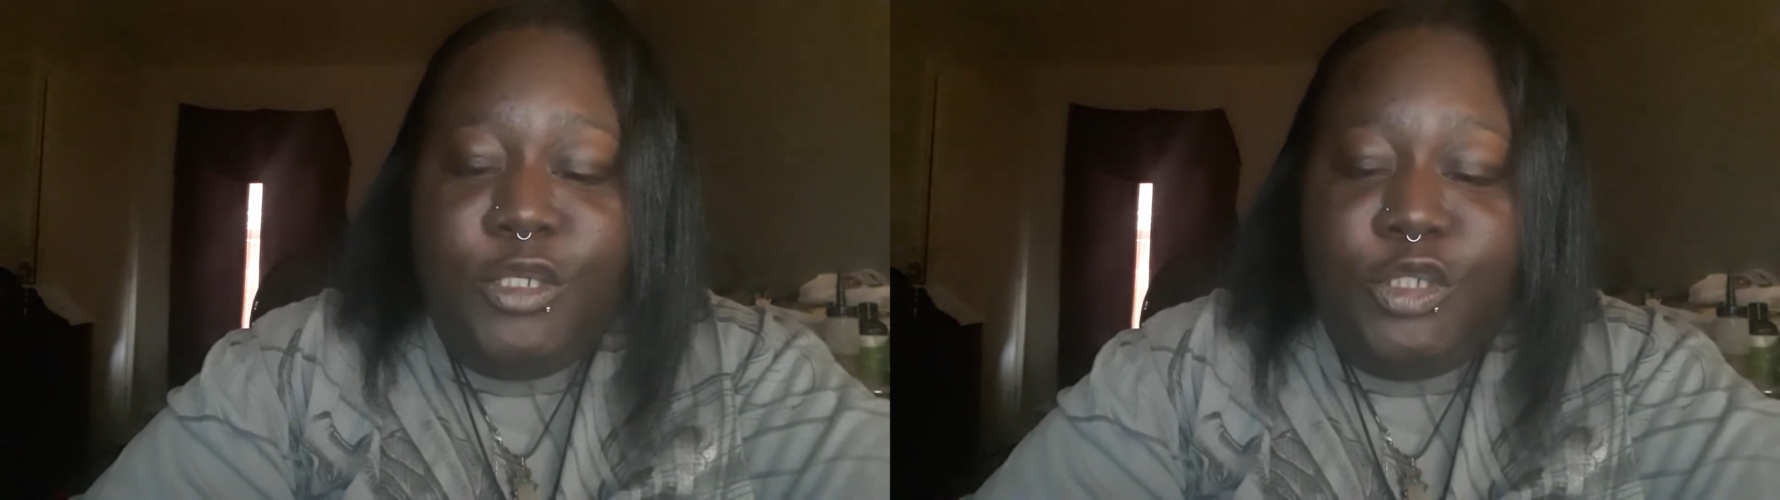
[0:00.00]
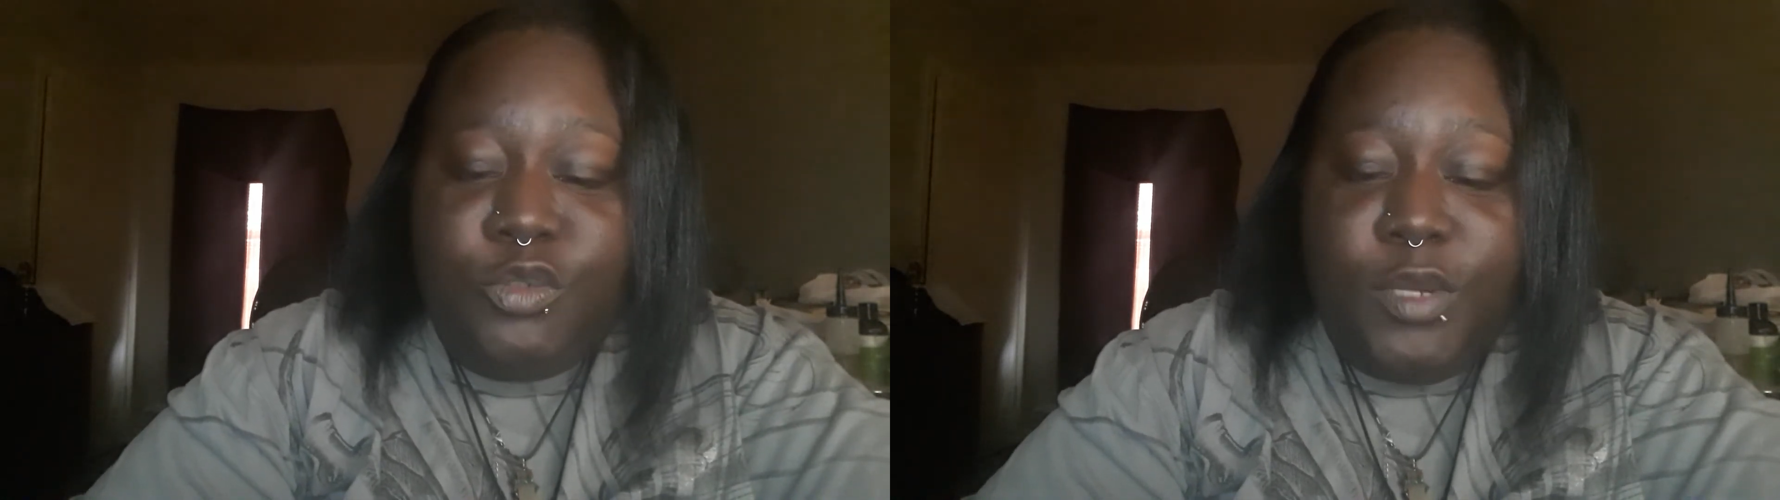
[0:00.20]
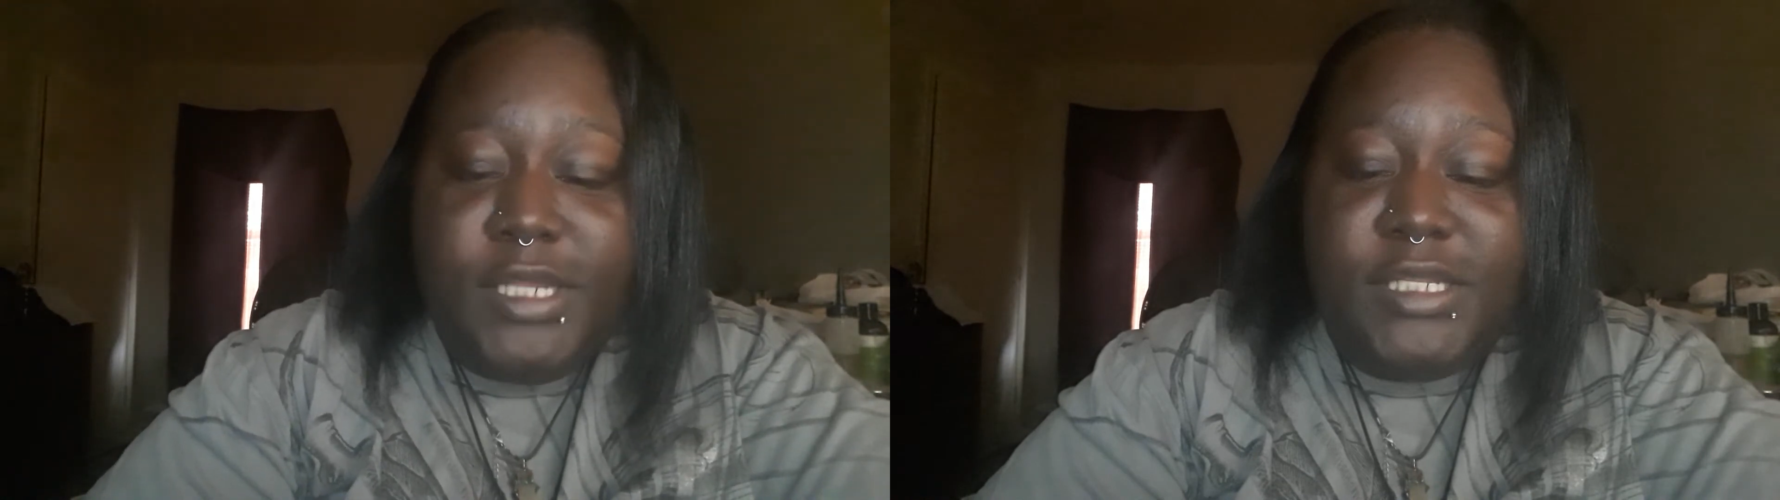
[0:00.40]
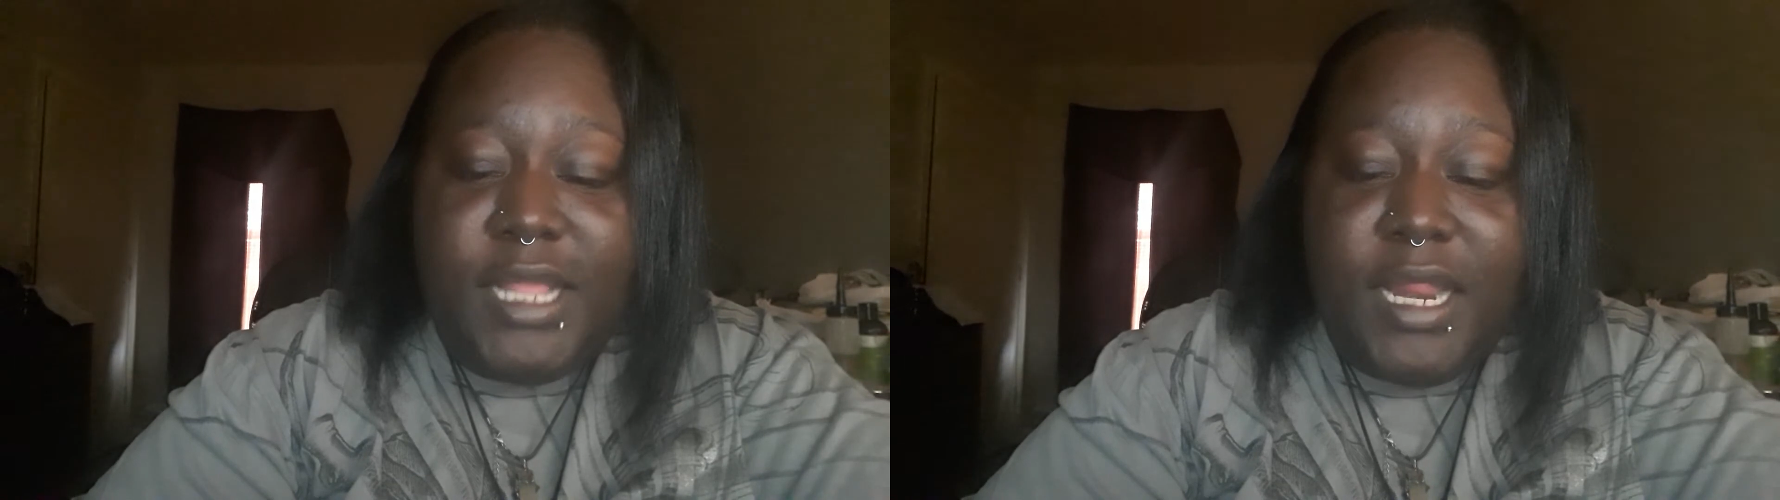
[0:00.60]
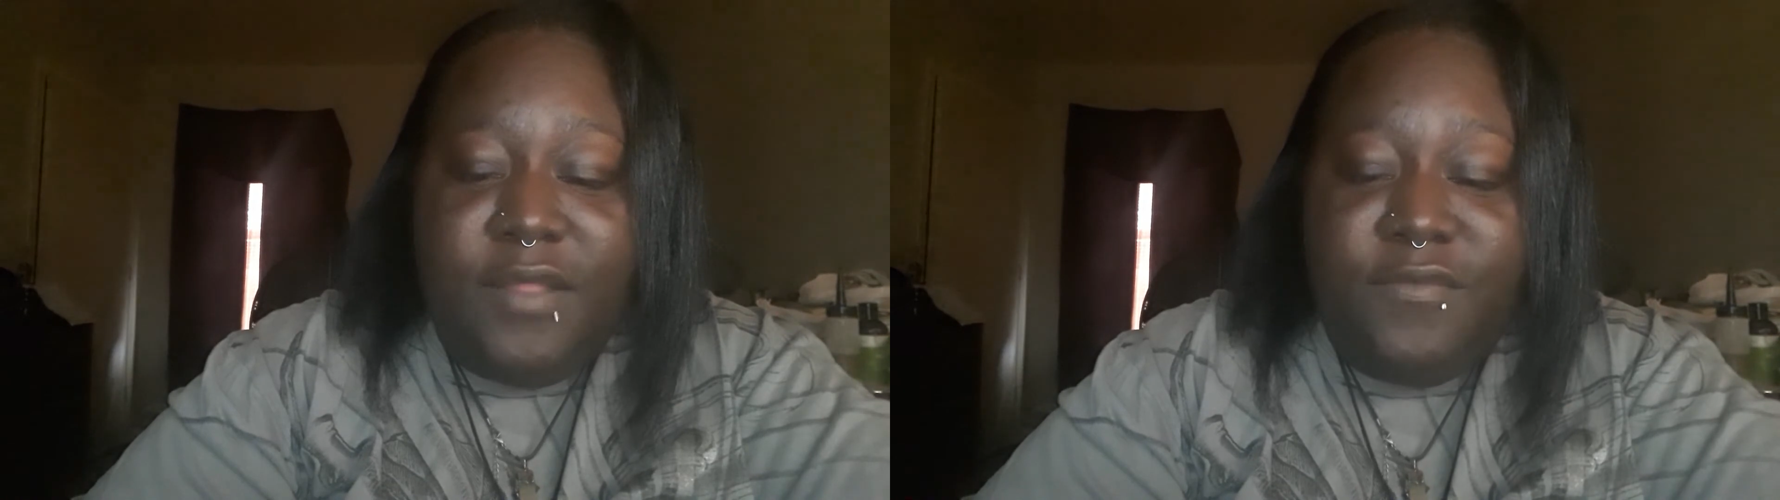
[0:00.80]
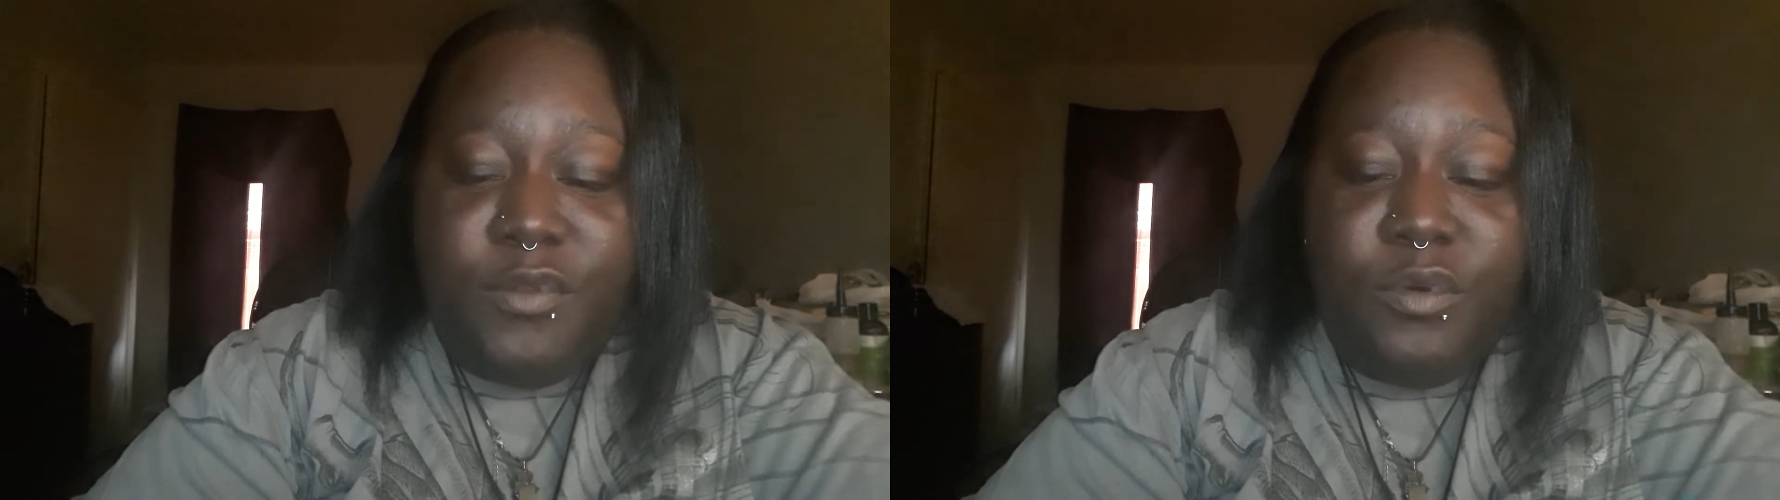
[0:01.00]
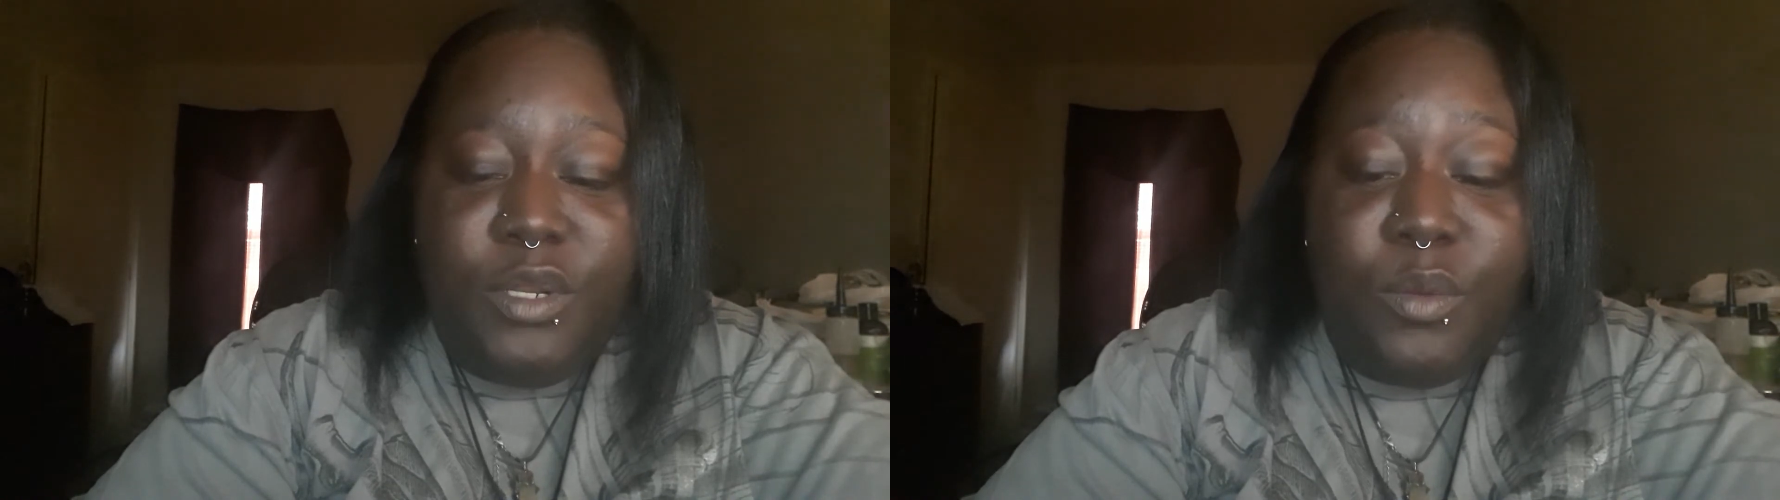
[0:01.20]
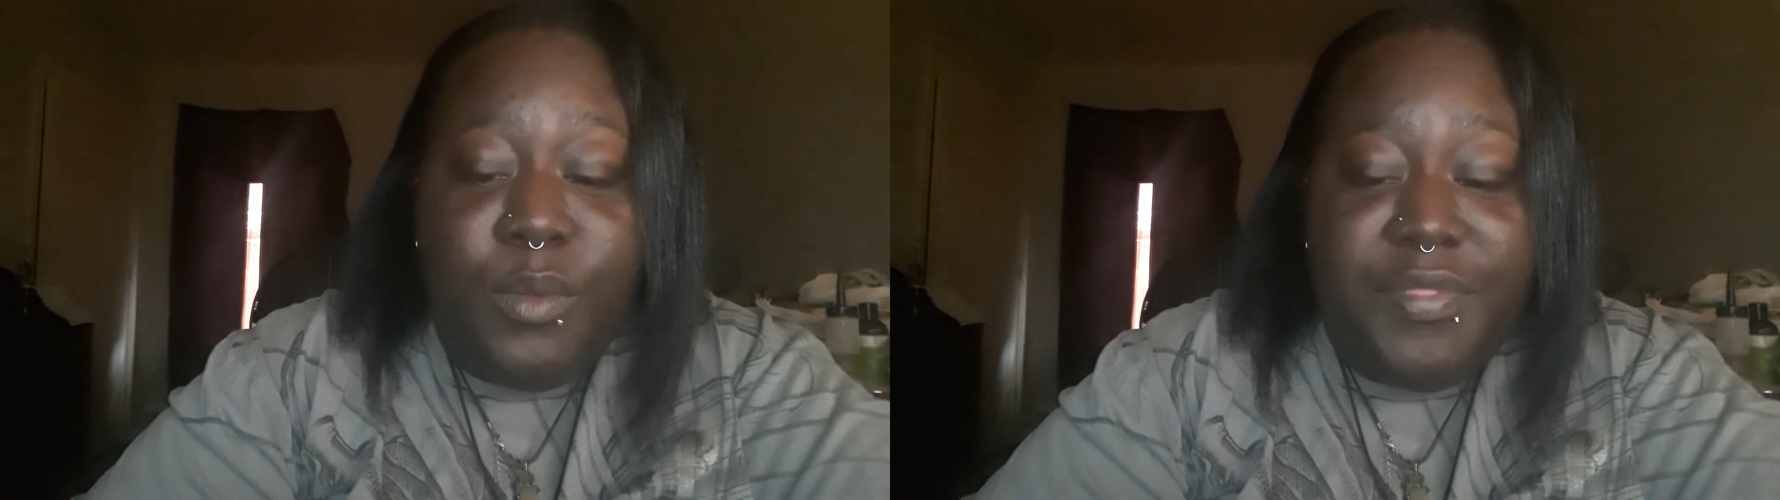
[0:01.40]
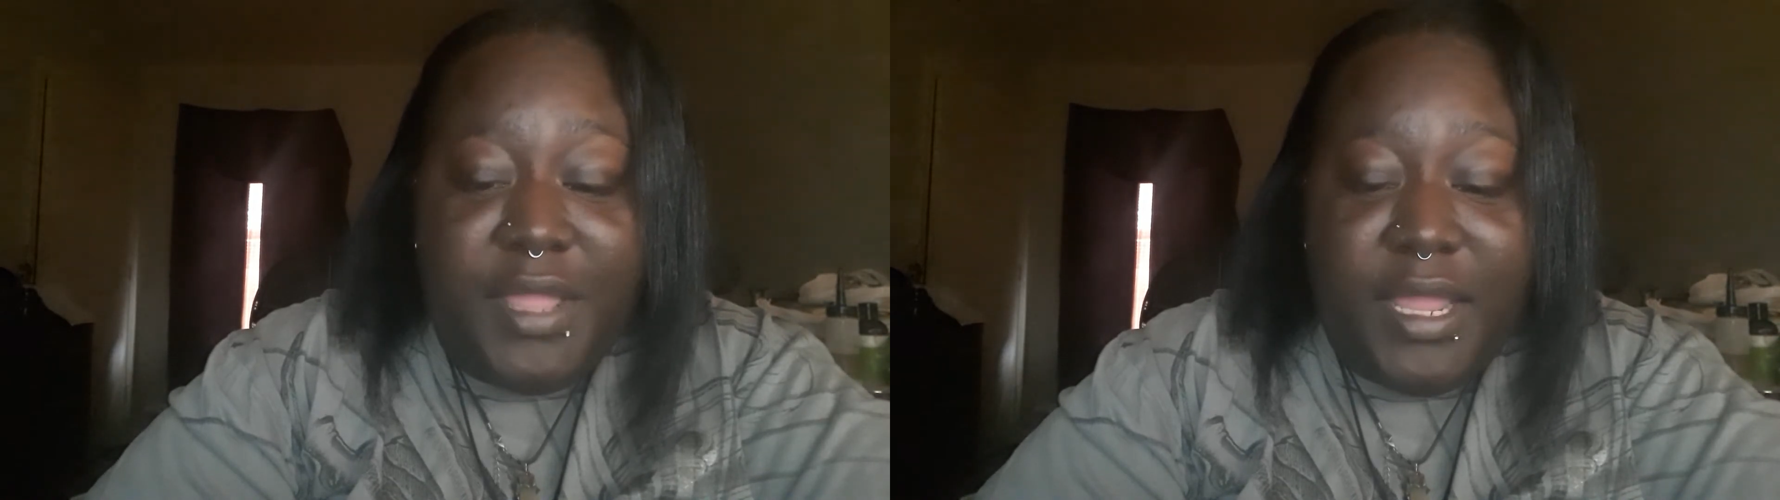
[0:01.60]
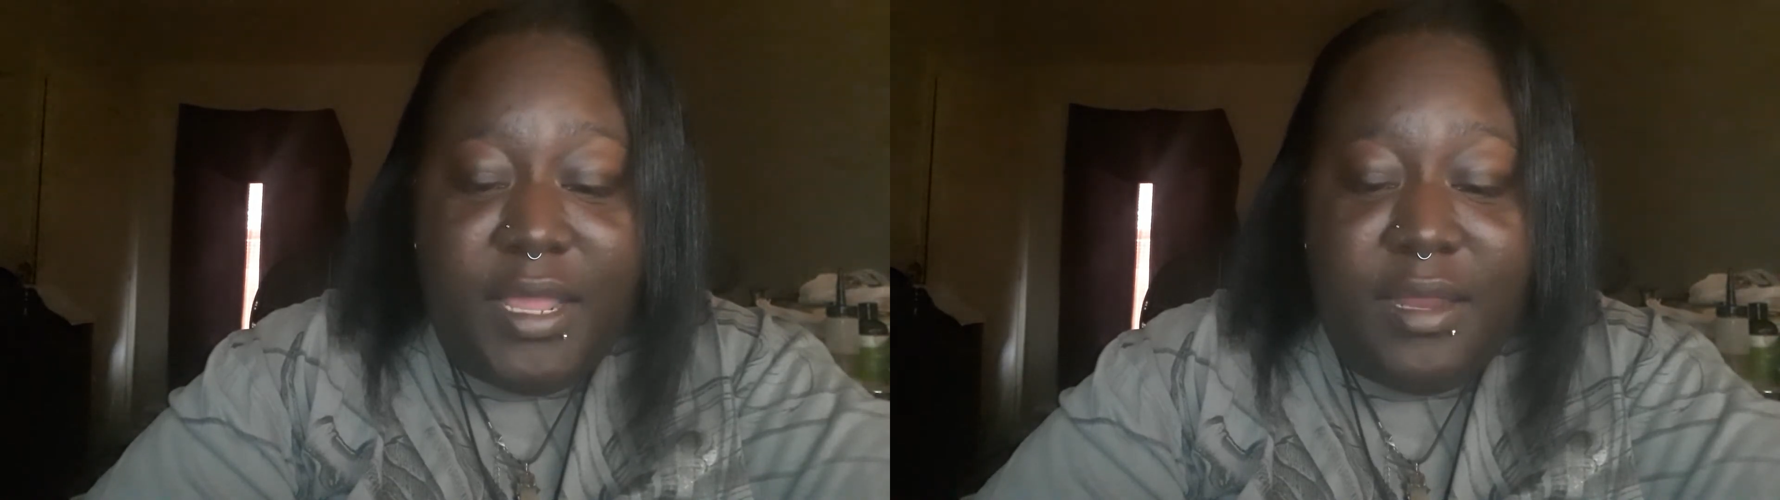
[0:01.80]
Trust that if you look
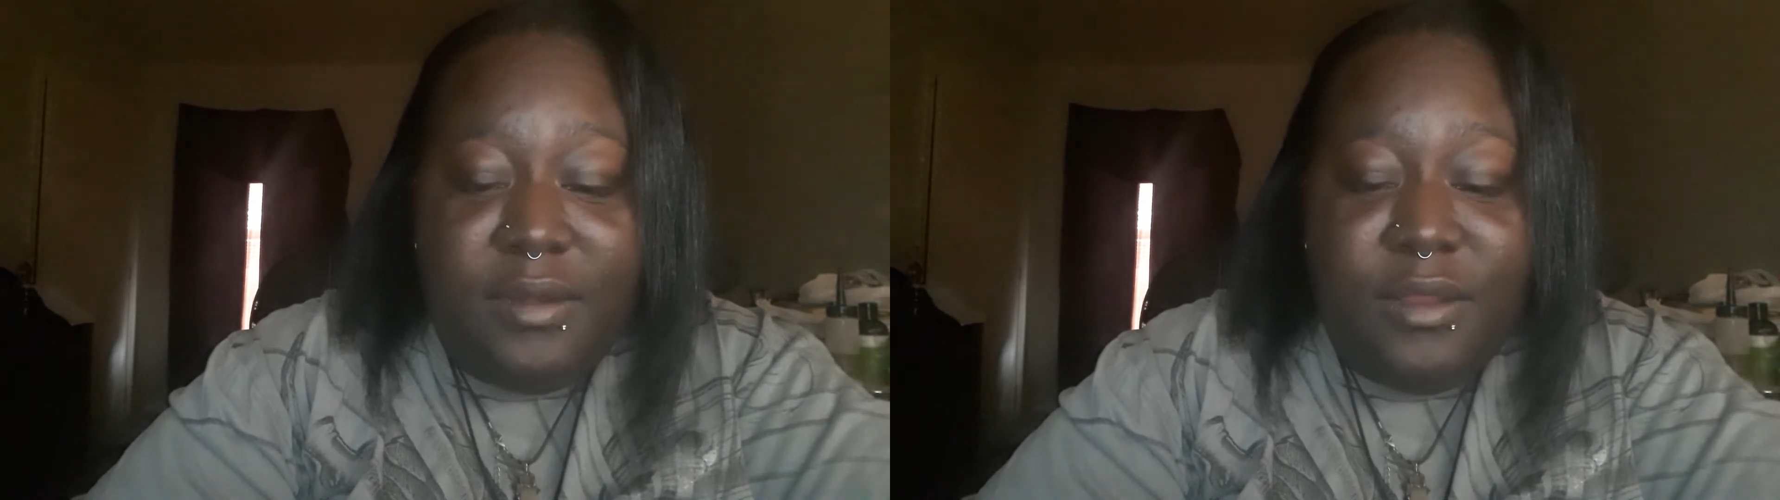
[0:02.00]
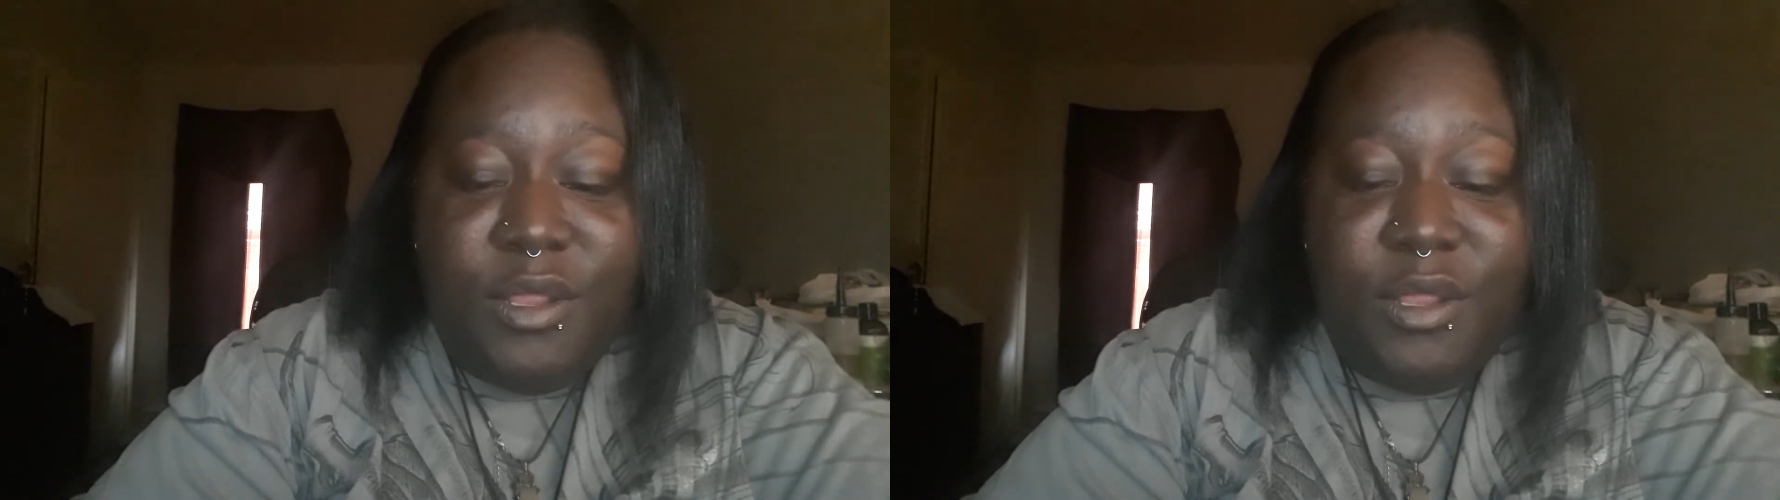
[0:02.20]
within,